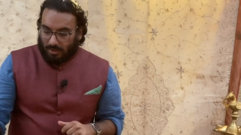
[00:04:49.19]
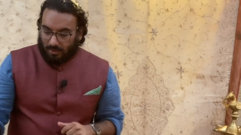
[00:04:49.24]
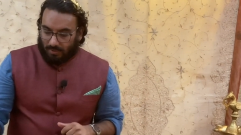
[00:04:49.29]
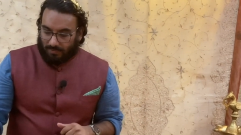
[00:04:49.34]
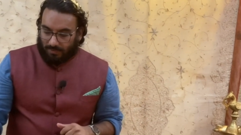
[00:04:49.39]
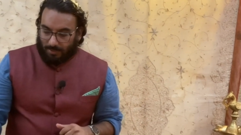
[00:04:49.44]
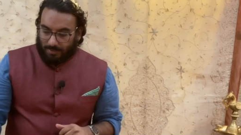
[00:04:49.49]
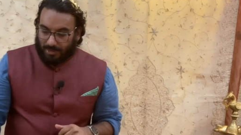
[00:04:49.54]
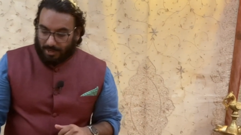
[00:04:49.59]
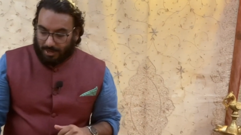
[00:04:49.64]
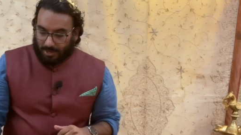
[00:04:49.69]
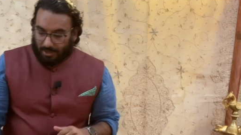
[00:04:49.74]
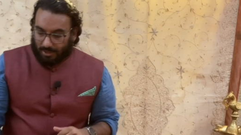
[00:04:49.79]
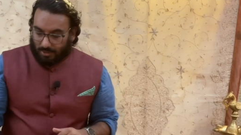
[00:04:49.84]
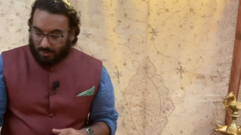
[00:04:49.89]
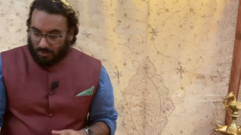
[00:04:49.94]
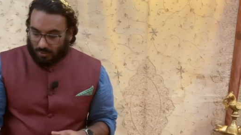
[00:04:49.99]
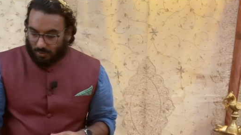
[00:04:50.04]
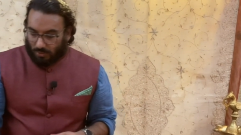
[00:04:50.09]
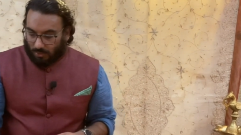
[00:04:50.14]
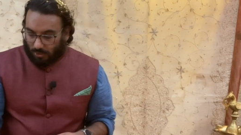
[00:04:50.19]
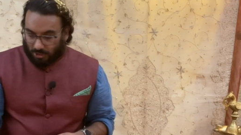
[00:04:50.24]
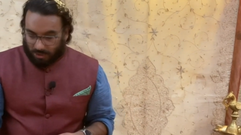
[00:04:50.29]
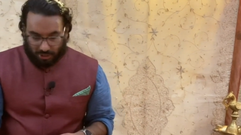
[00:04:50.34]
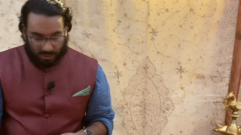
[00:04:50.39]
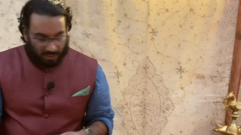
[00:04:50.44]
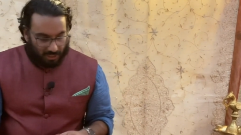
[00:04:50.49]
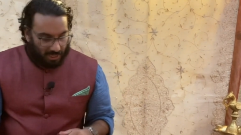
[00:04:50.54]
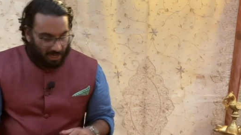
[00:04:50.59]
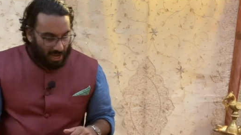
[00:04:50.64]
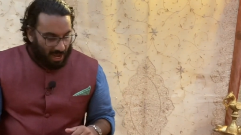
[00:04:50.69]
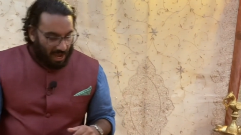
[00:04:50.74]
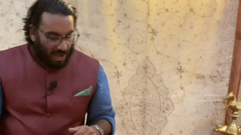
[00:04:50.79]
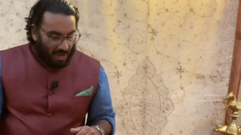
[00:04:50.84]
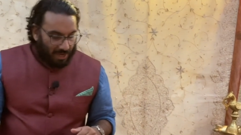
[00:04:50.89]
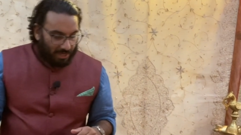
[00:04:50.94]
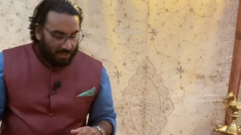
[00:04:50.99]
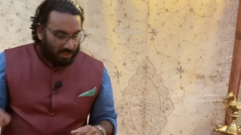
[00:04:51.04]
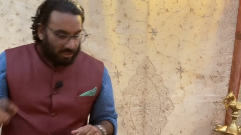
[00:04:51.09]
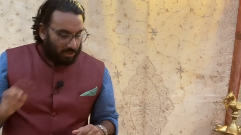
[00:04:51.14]
from here, we're just gonna
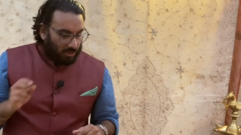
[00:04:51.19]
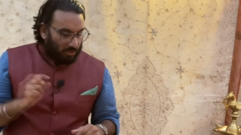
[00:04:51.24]
add